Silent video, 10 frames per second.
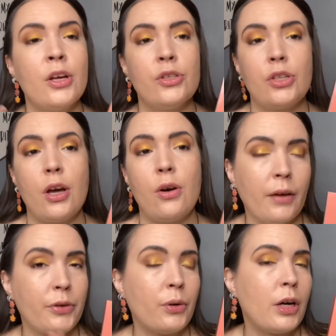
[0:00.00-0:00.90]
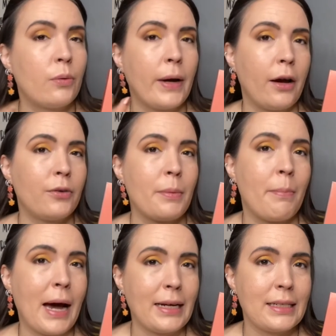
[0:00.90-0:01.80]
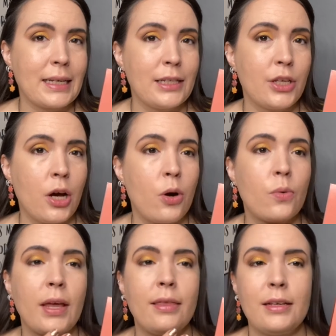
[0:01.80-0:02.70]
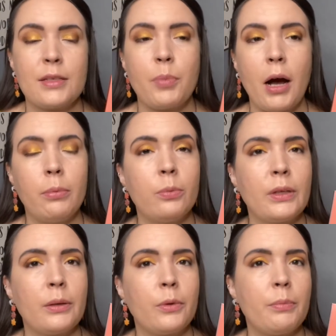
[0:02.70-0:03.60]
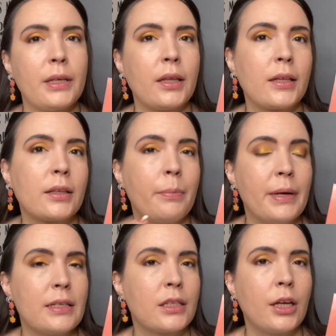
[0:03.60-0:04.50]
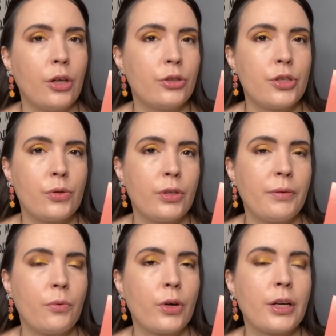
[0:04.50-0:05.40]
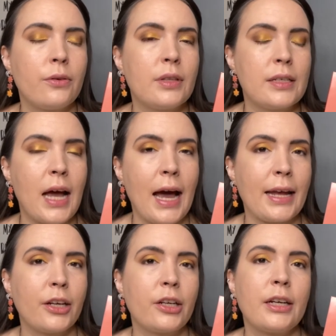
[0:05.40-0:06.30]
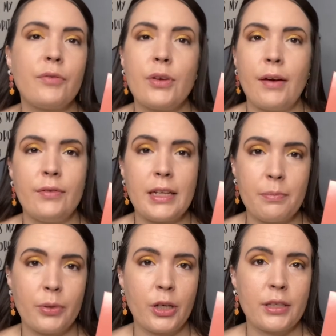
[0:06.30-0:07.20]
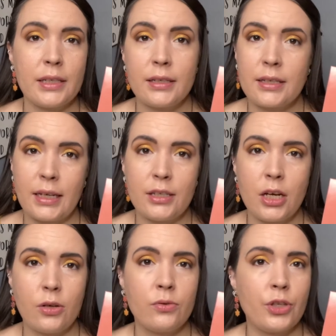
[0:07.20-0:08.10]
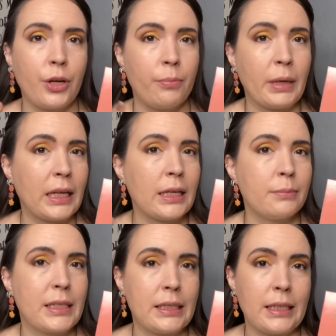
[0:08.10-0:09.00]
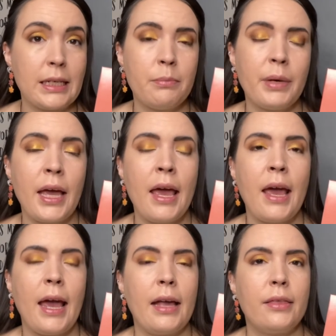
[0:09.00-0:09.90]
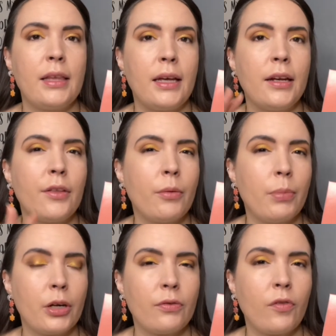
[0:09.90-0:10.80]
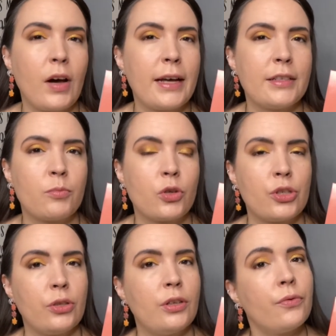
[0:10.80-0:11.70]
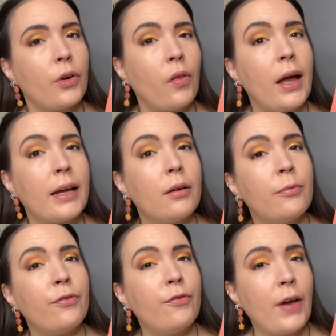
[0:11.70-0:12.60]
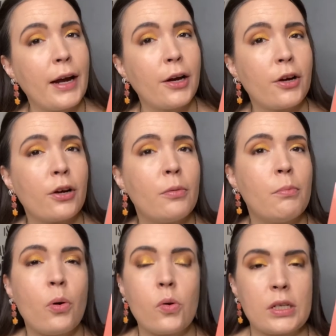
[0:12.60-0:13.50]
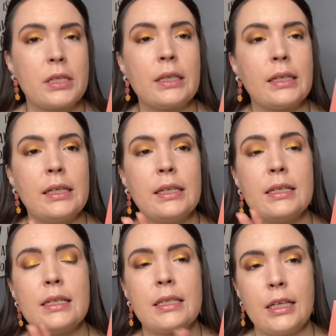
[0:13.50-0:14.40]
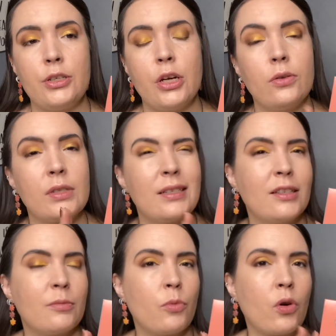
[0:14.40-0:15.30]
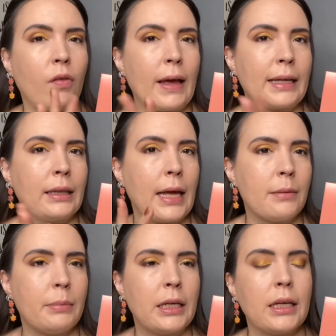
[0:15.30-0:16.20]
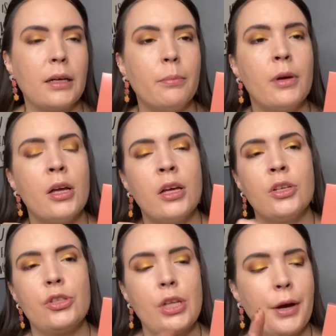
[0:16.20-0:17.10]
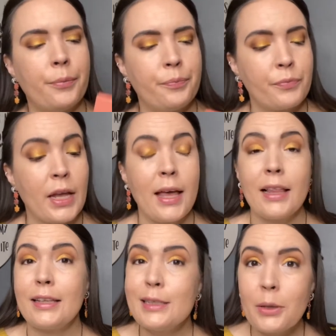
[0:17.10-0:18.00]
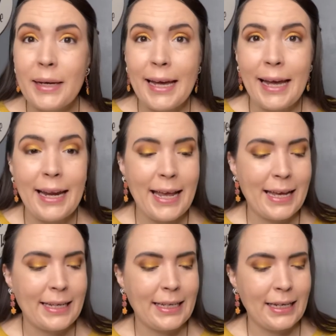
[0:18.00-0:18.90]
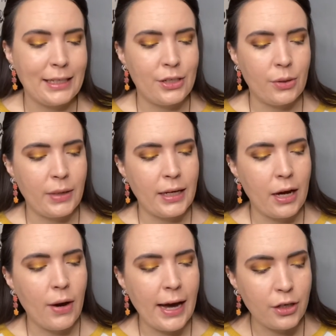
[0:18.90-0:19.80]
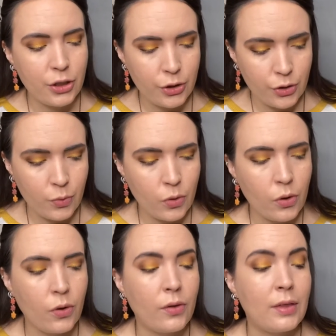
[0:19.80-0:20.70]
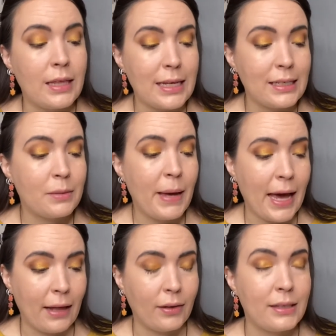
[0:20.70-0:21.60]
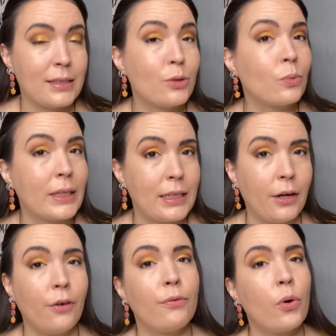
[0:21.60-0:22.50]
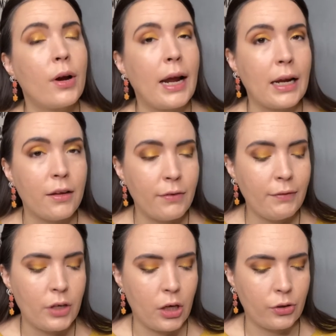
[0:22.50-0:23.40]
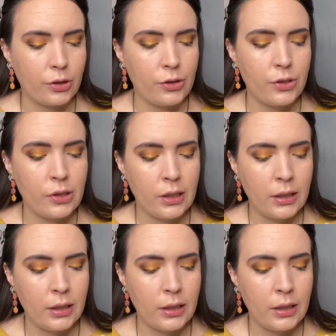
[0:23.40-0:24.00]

So if you're around my skin tone, this probably would be like the best color story for you. The tiger, if you have deeper skin tones, you know, medium to deep. And then the butterfly is more suited for like fair porcelain skin tones. This is more like light medium. So Let's go ahead and get into it. Now, as usual, these palettes retail for $85.